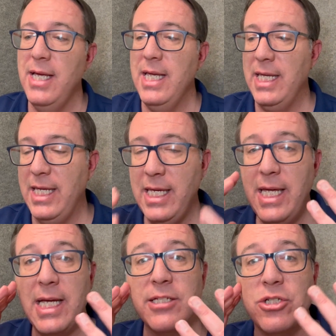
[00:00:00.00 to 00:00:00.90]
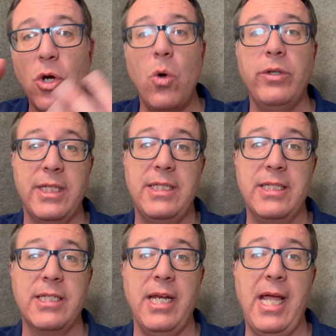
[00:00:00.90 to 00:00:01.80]
He has told us
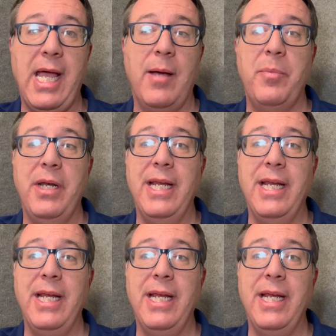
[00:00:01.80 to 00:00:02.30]
it's going to happen,